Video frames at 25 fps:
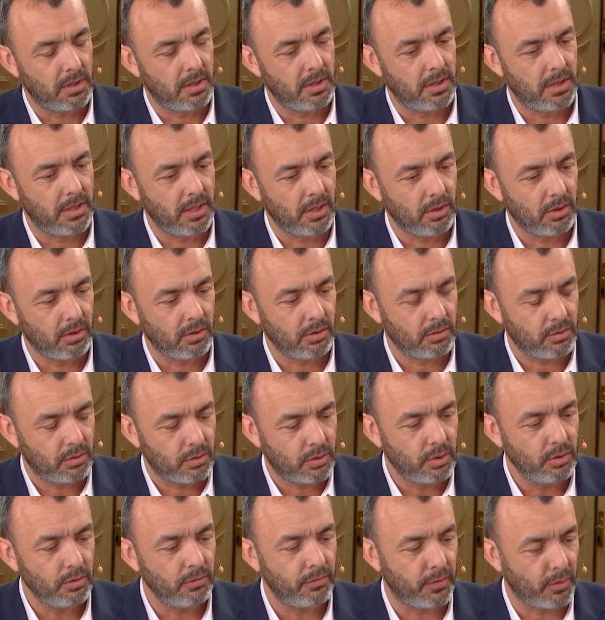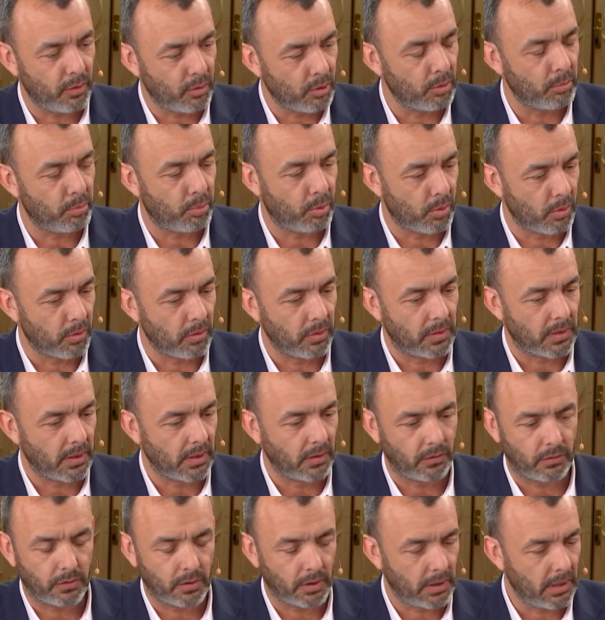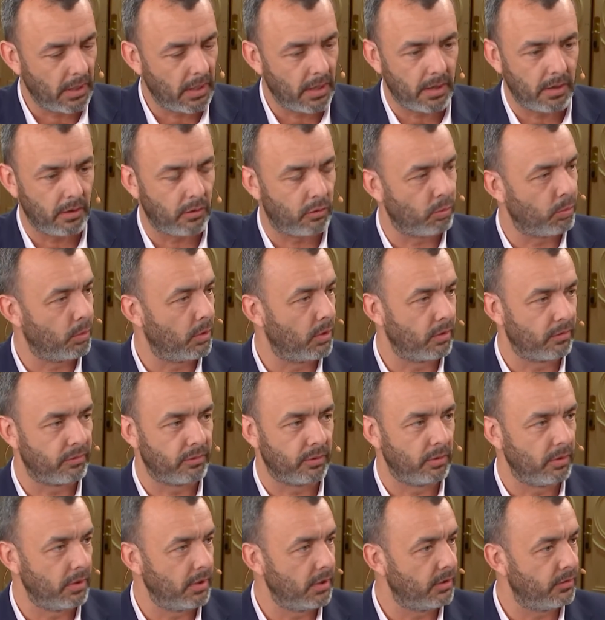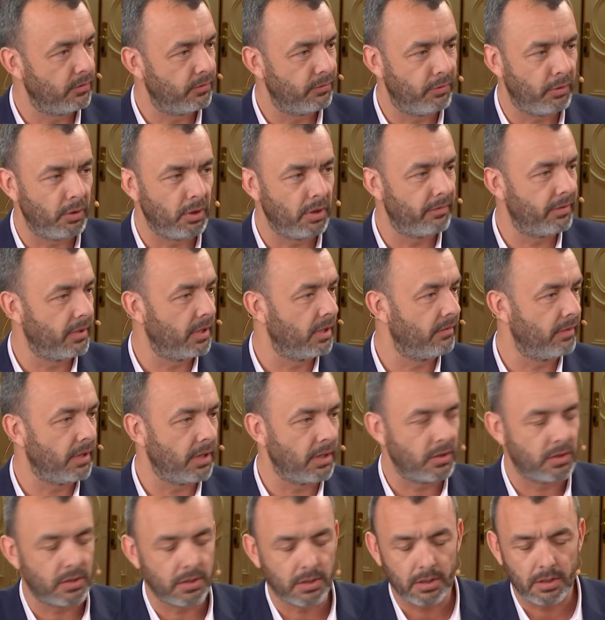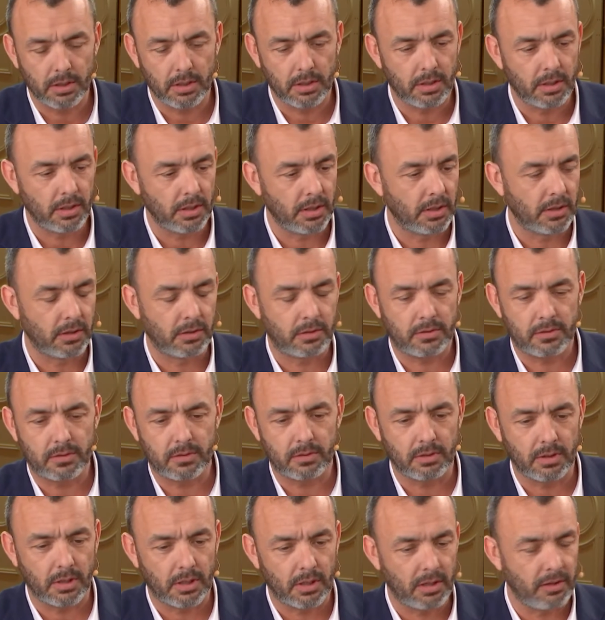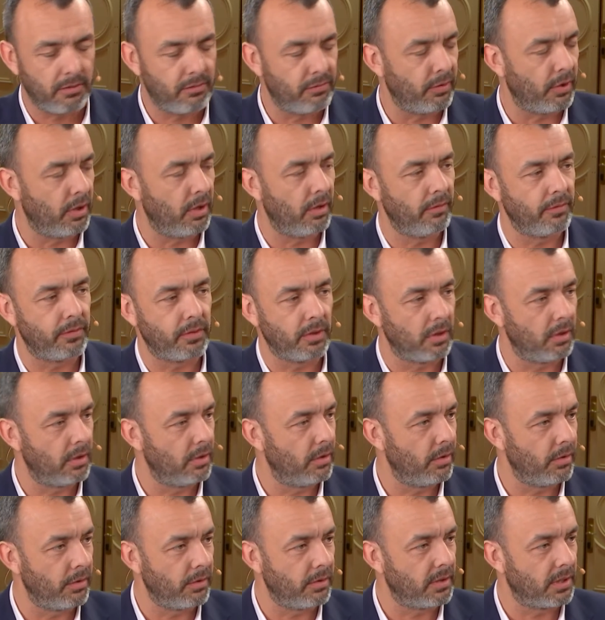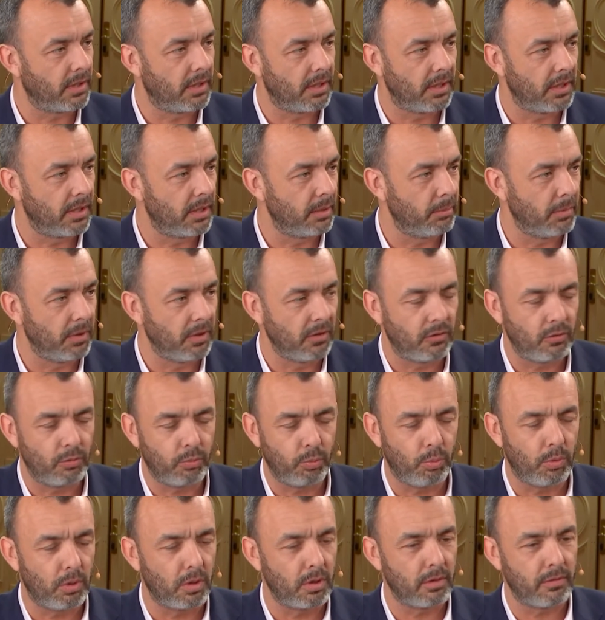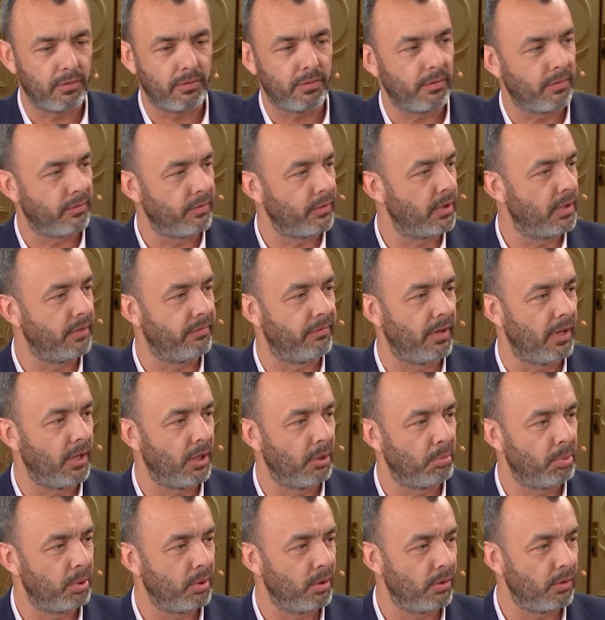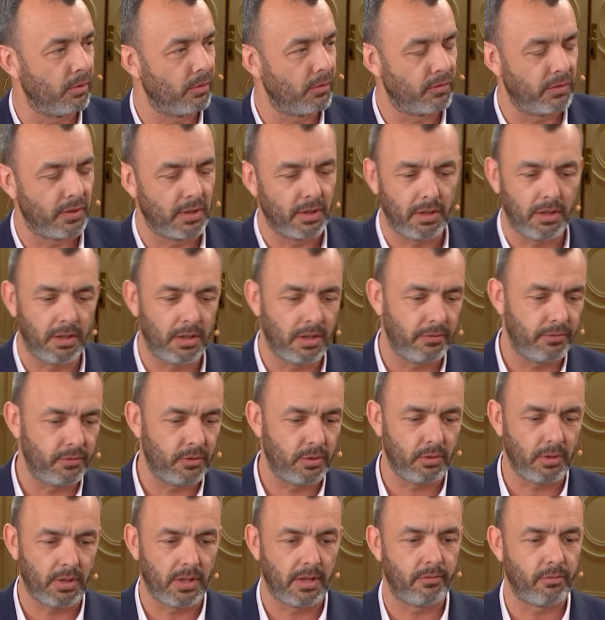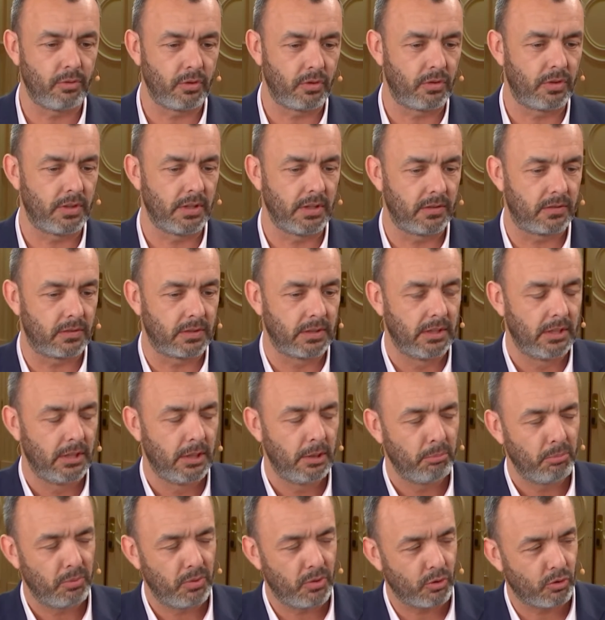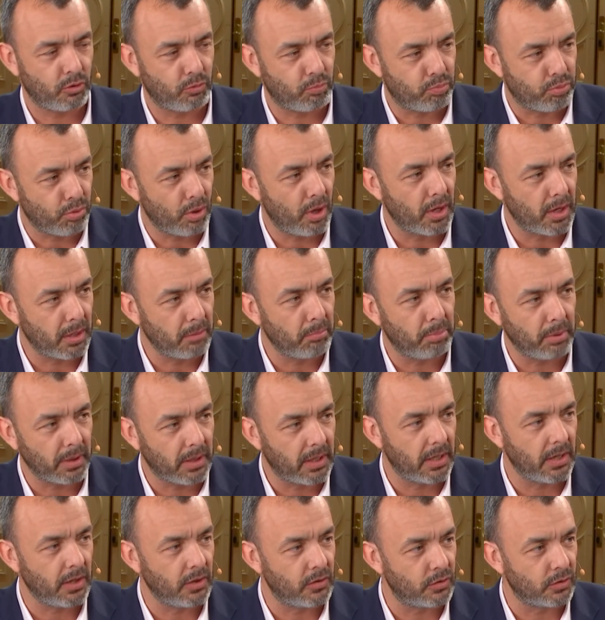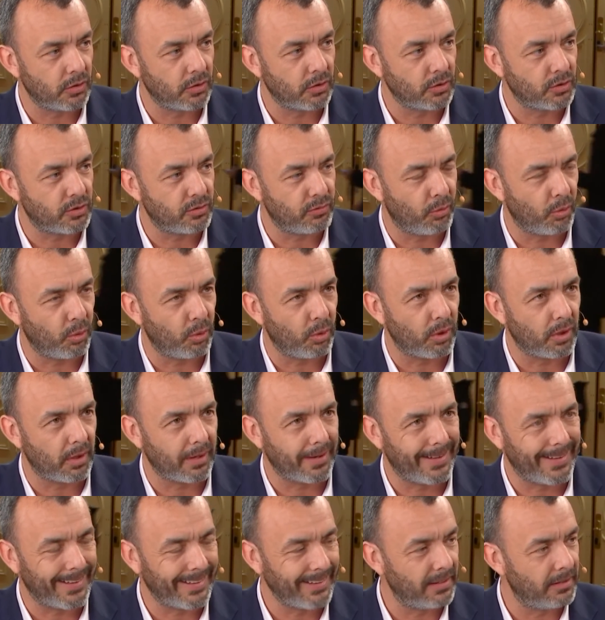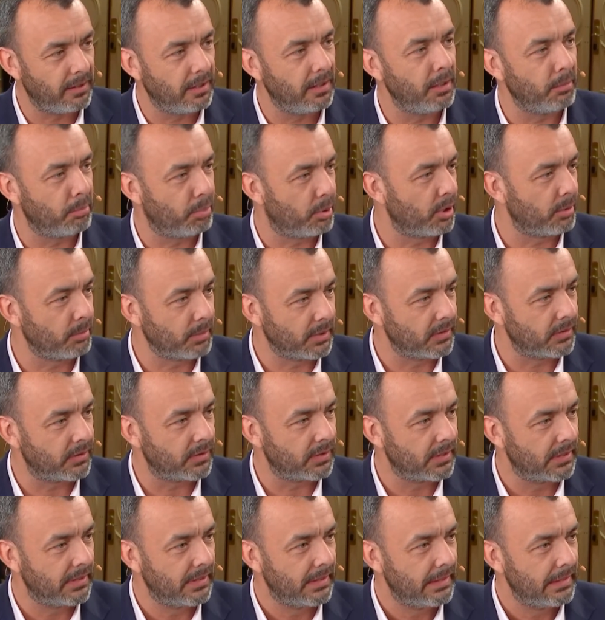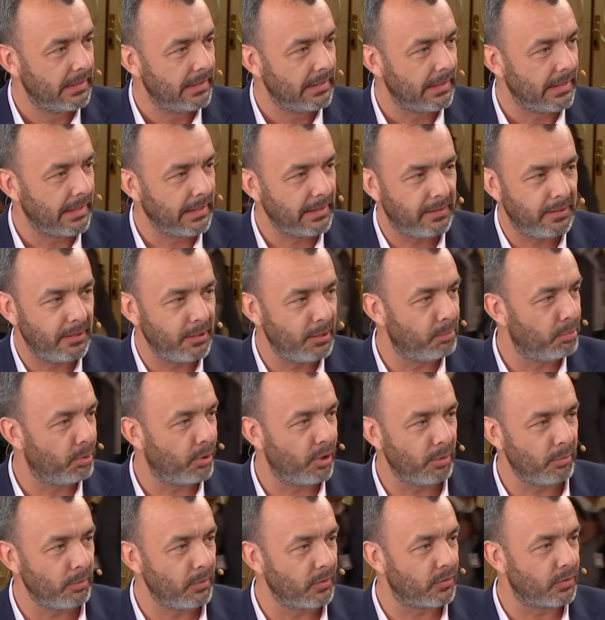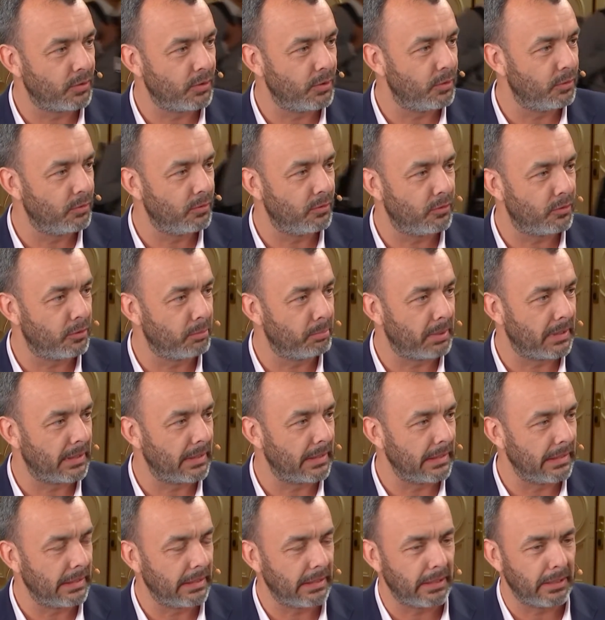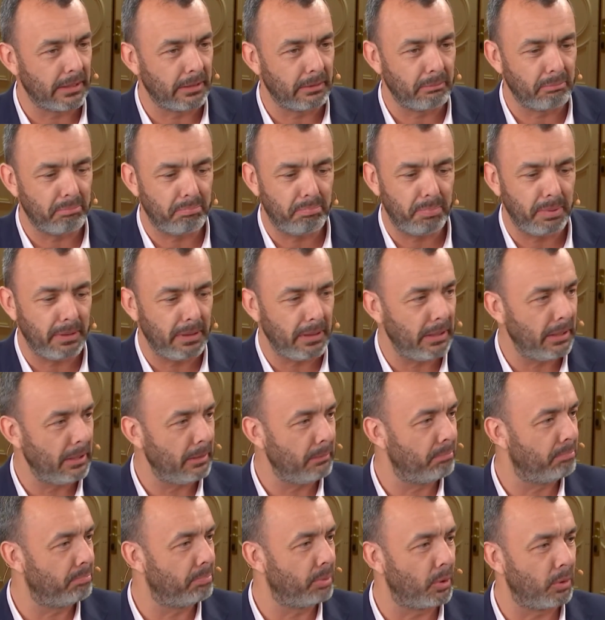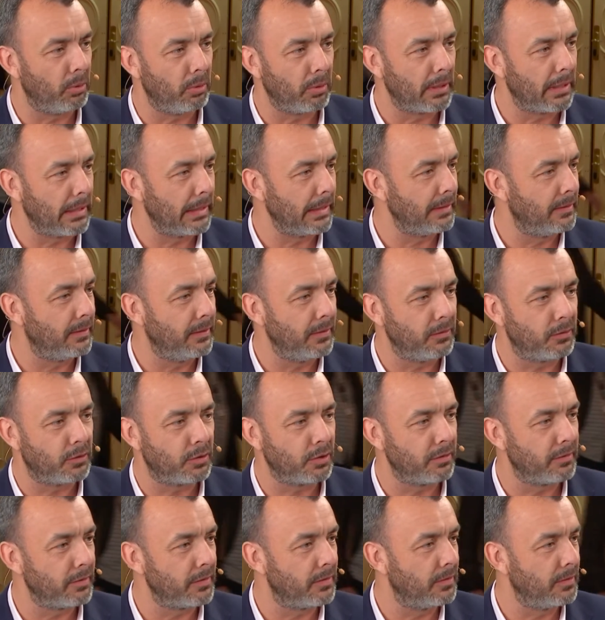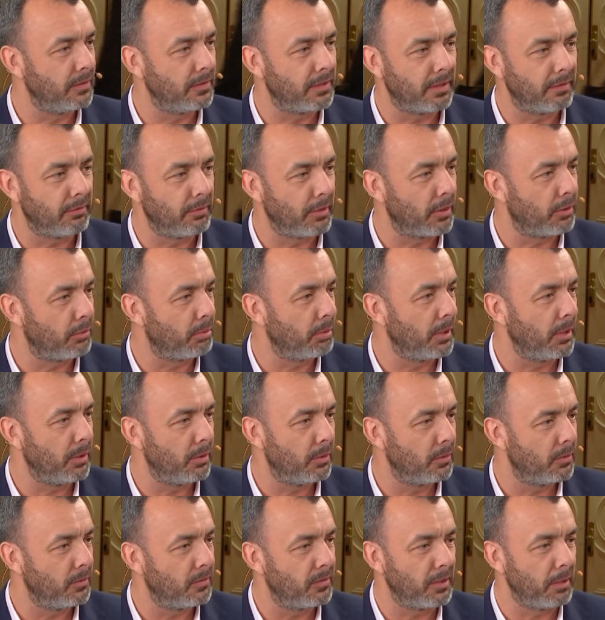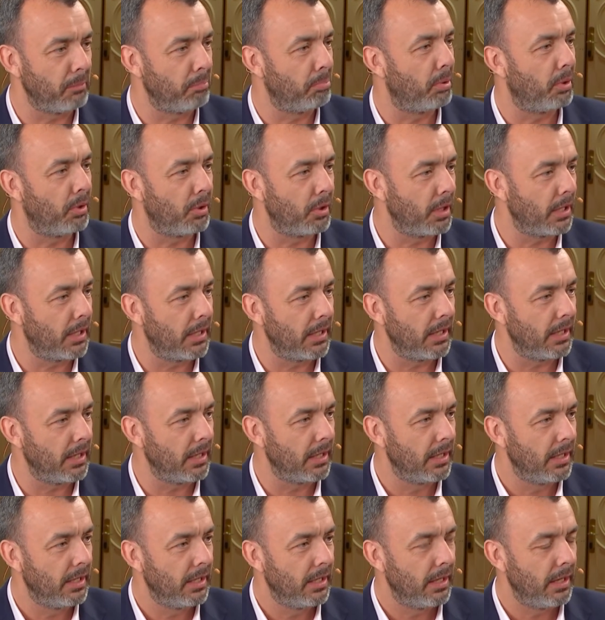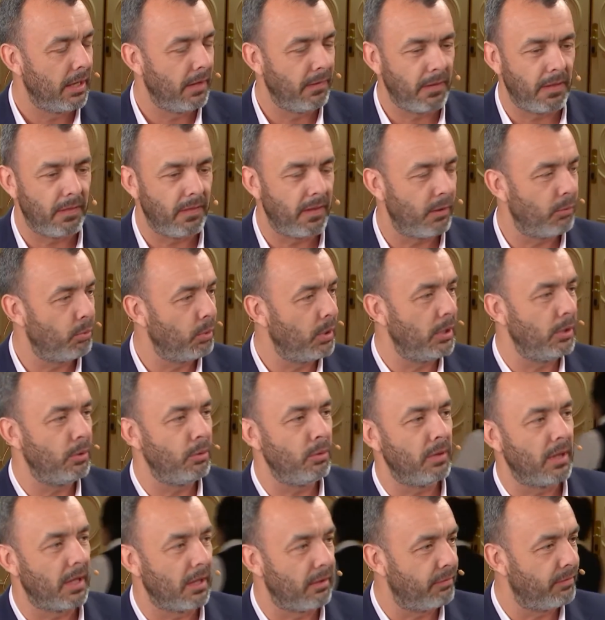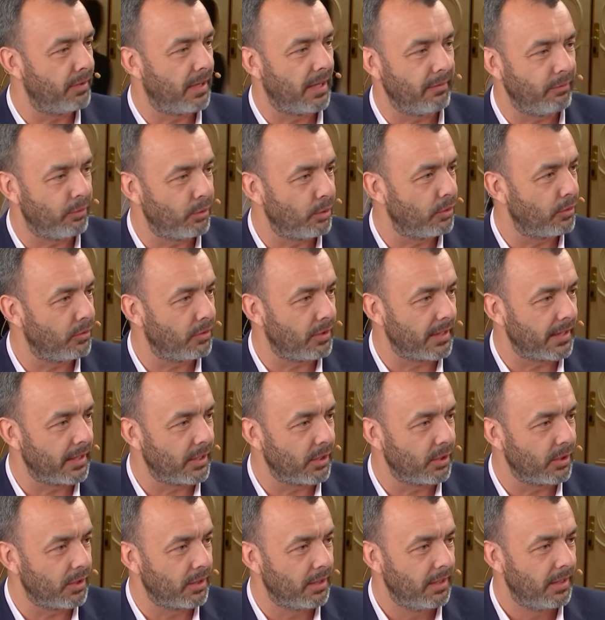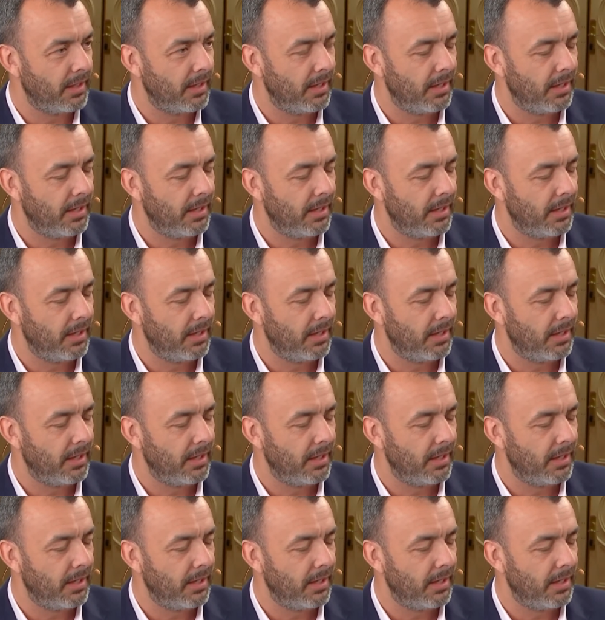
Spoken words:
There are two very important things. The cloud is wonderful. It's full of innovation. It evolves all the time. It's wonderful for developers. They love to leverage this. But there's broad implications for IT departments. IT departments are used to buy in big bulk IT services every 3 years. They park it, and then they renew that 5 years later.